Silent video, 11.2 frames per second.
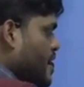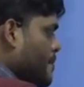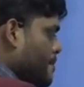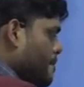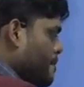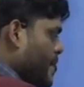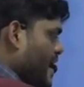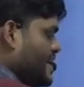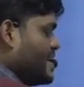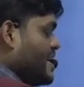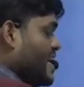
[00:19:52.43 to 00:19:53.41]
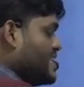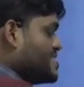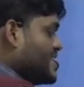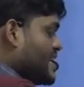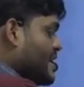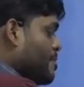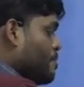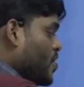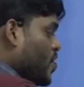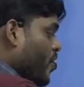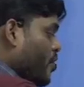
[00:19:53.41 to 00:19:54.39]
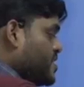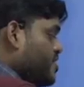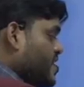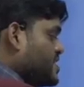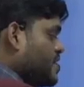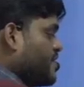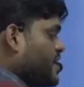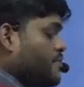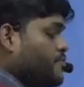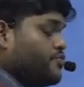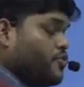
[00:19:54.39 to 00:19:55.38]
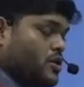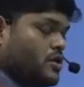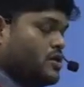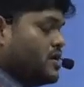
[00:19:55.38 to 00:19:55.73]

but the number of observation become 4.